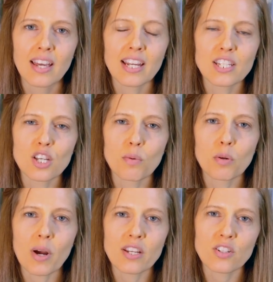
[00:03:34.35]
And so
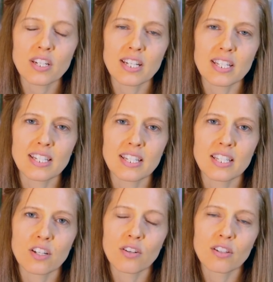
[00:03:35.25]
when Washington is
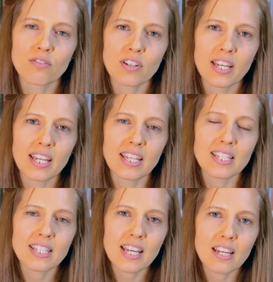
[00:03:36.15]
considering freeing
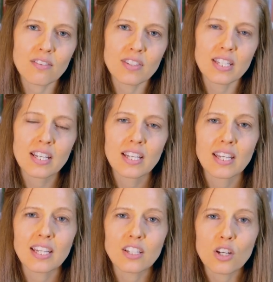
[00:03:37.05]
his slaves,
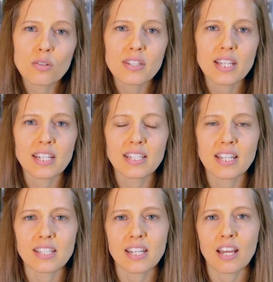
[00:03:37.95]
he knows that he
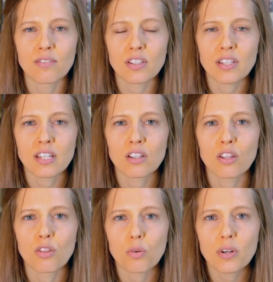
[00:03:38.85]
doesn't have the legal
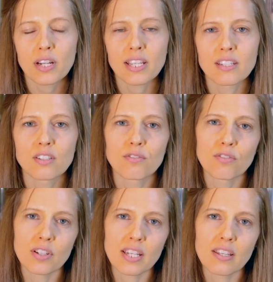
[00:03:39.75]
authority to
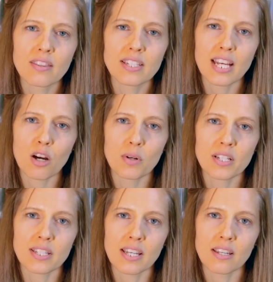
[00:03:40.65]
free the
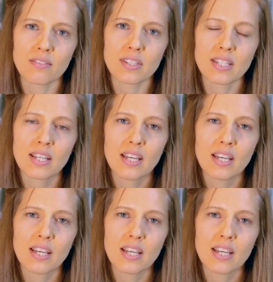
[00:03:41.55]
dower slaves.